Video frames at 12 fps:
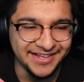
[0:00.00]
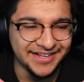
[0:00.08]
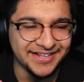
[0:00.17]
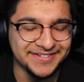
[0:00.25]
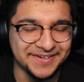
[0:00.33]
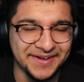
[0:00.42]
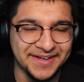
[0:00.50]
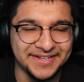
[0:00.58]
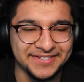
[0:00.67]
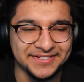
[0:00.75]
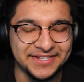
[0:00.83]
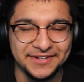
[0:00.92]
So
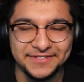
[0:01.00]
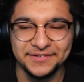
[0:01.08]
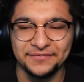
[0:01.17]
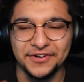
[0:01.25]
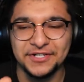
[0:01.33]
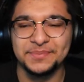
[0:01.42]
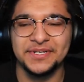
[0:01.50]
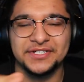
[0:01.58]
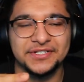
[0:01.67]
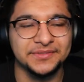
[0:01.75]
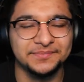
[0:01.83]
that was the first picture.